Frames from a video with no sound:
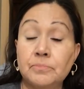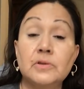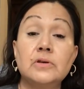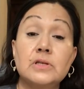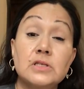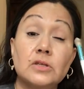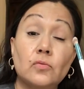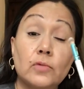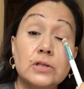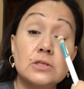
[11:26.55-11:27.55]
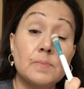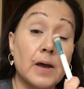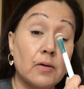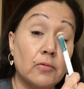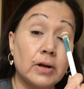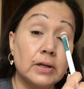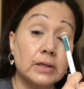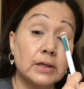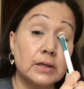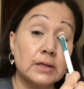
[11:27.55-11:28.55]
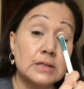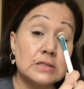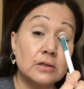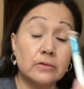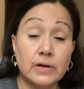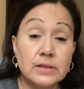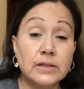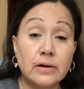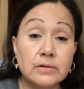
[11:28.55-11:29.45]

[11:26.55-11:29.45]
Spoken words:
You can see the one spot where I didn't get any concealer right there.